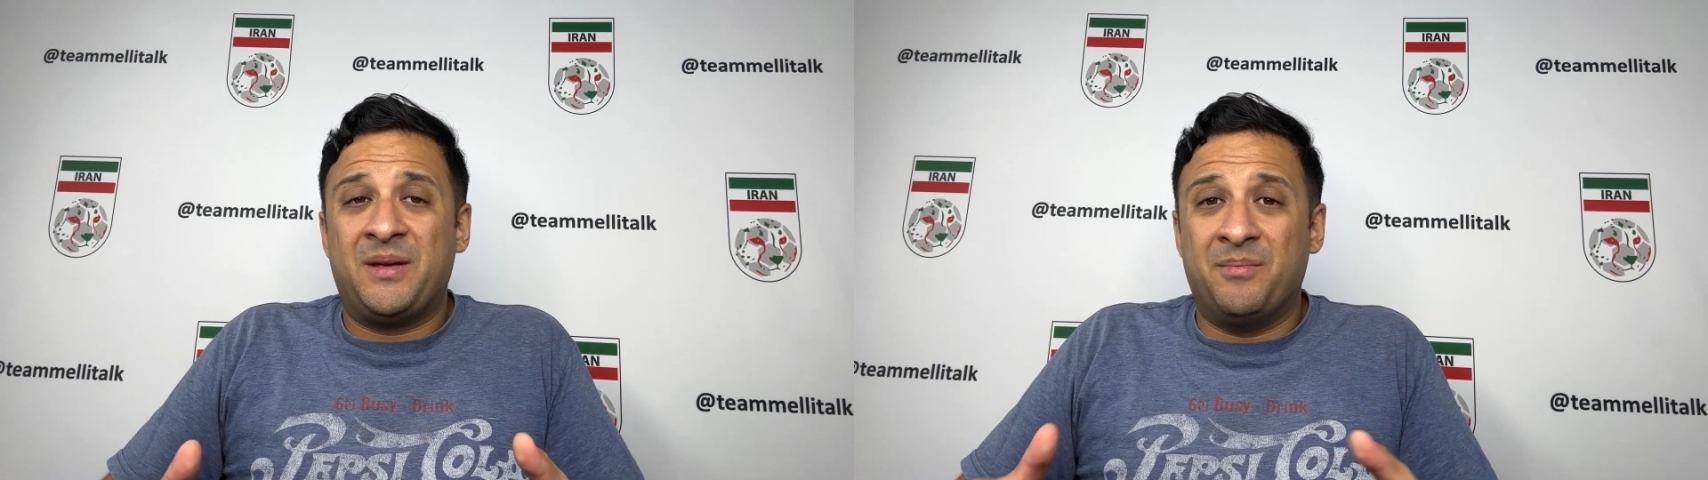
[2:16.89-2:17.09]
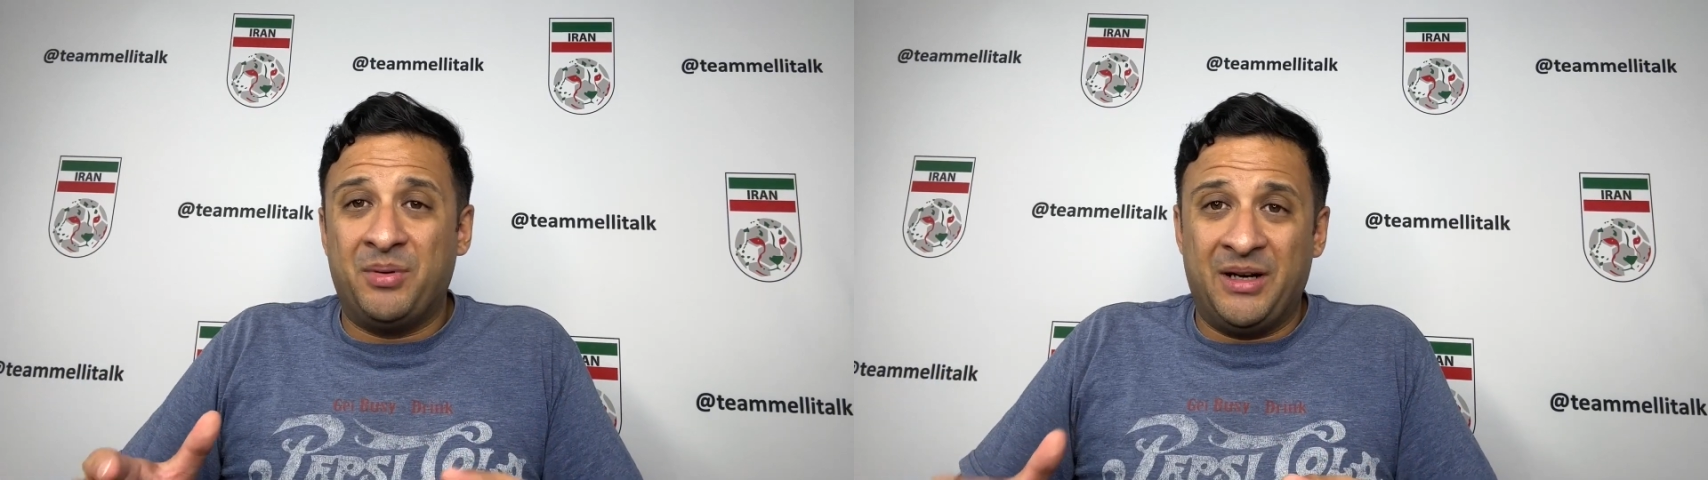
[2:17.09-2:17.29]

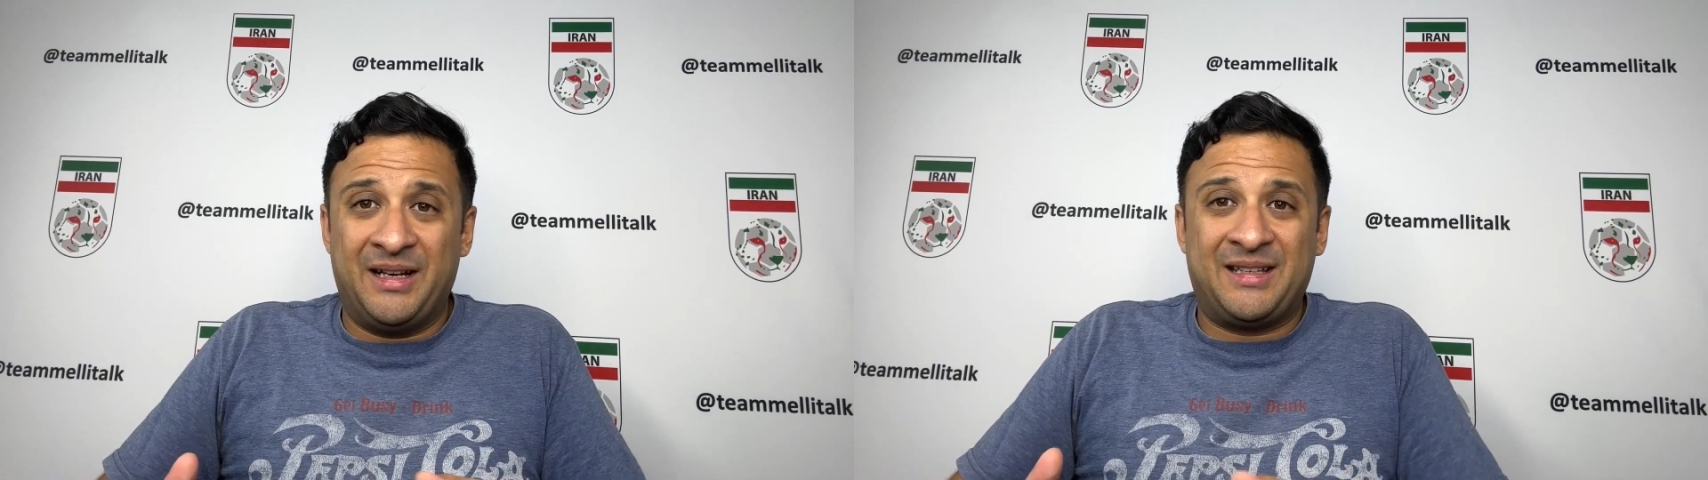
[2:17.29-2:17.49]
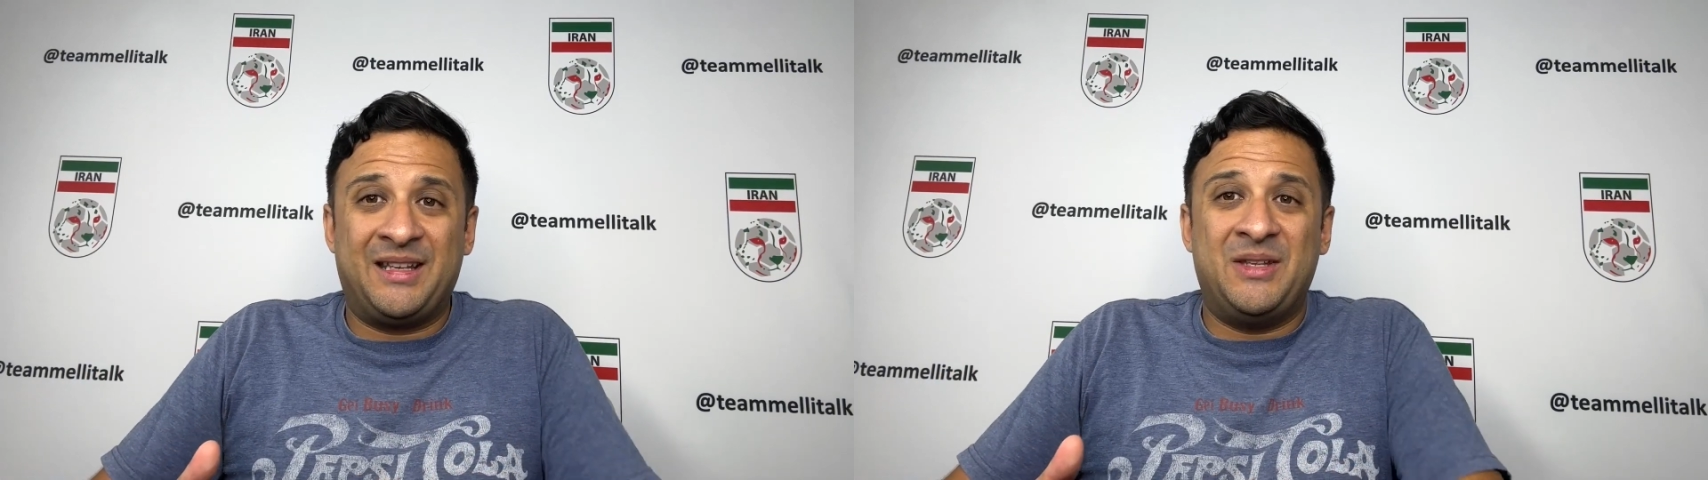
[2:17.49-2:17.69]

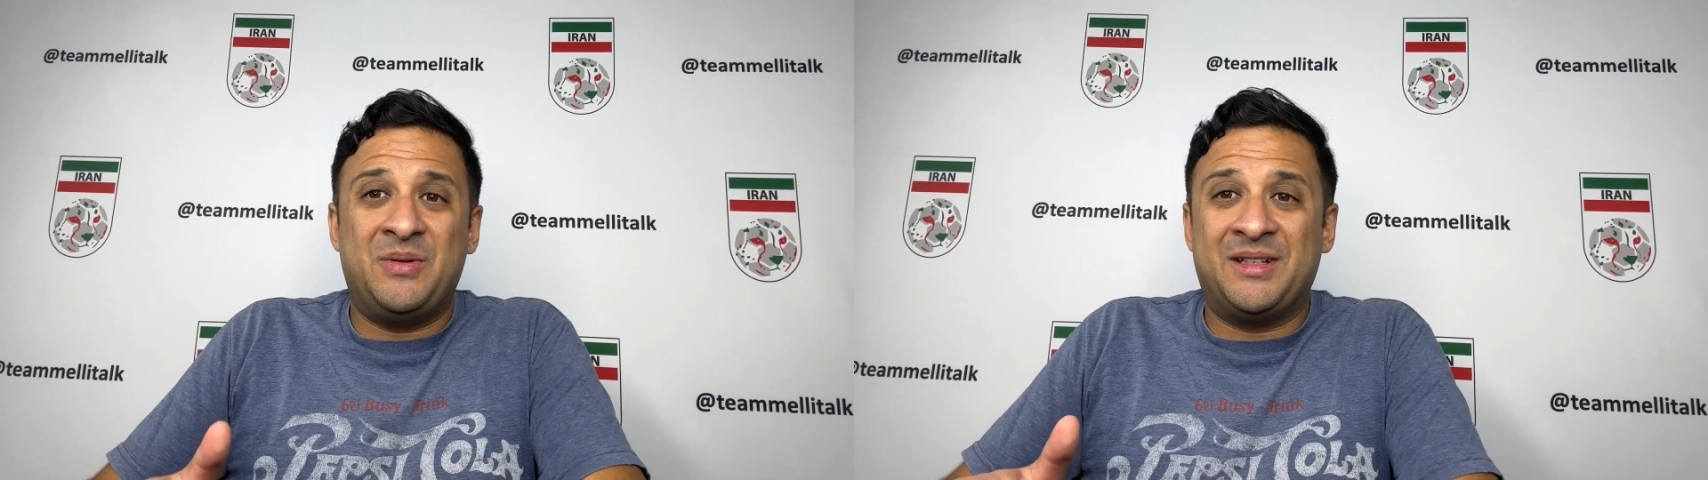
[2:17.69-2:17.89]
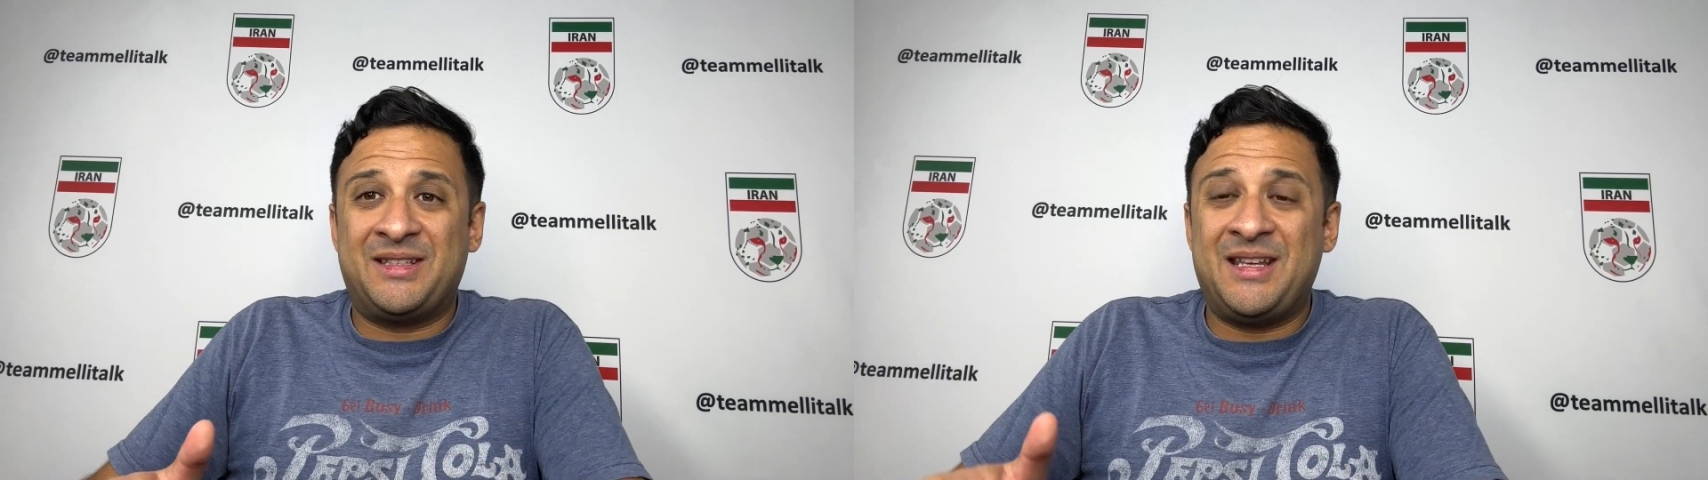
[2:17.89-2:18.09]
but you
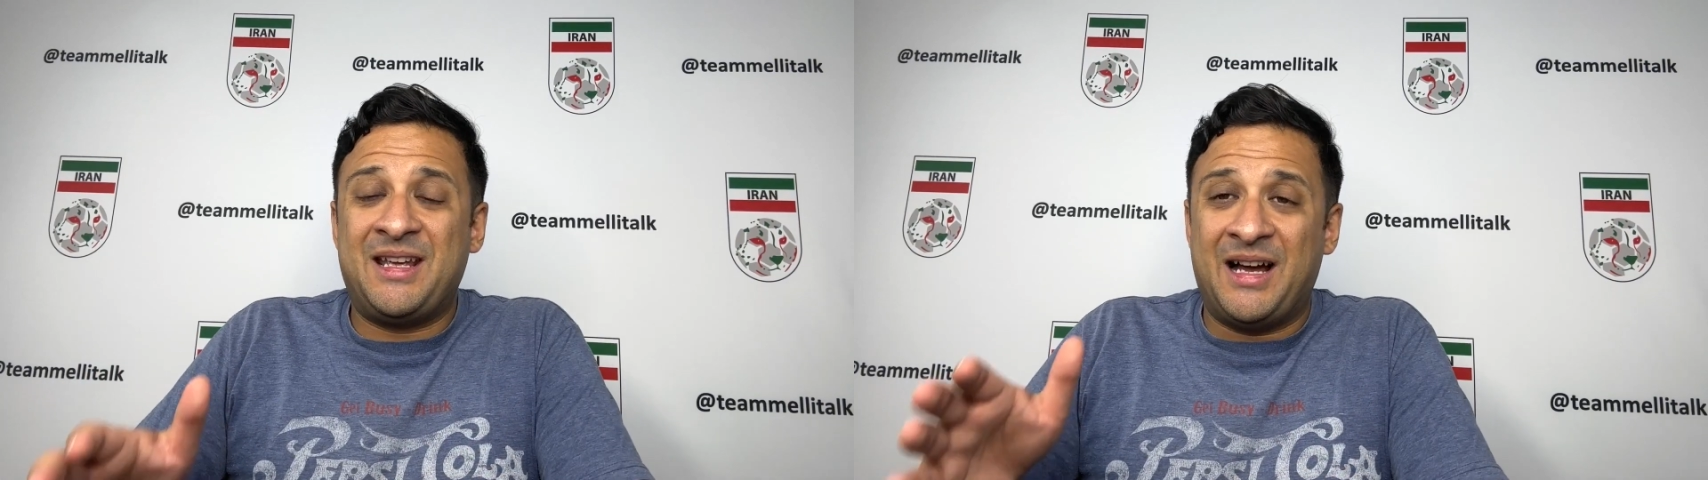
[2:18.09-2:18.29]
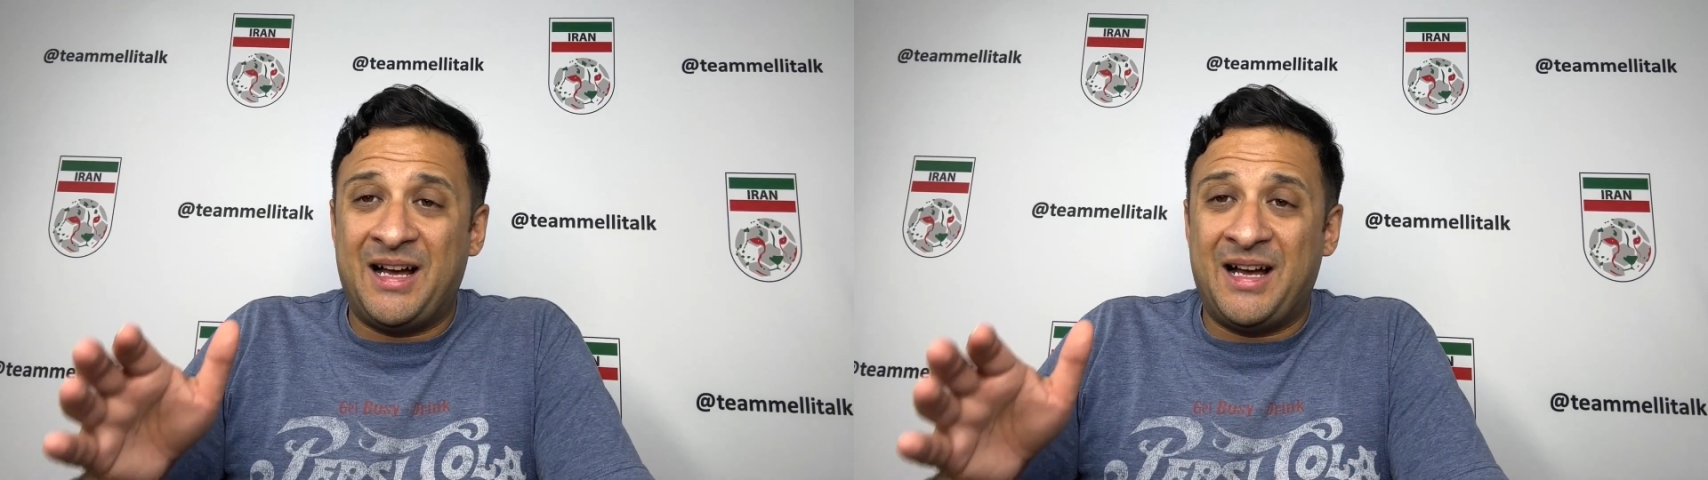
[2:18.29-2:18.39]
could see